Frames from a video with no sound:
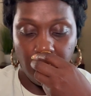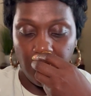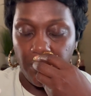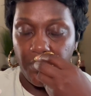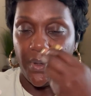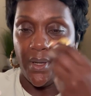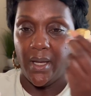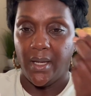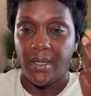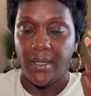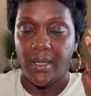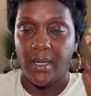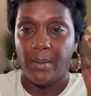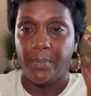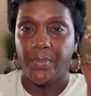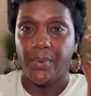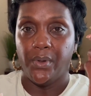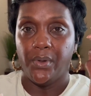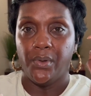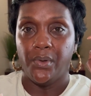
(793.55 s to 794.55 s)

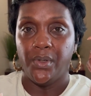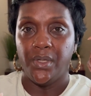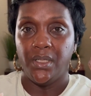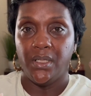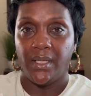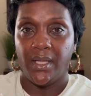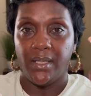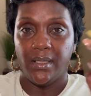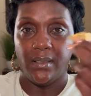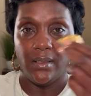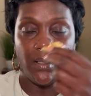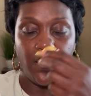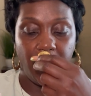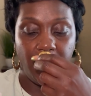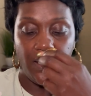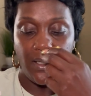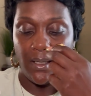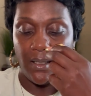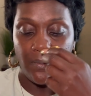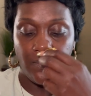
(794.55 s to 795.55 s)
pineapple, ylang
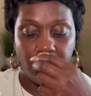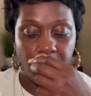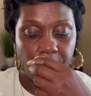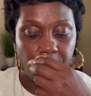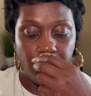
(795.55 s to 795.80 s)
ylang.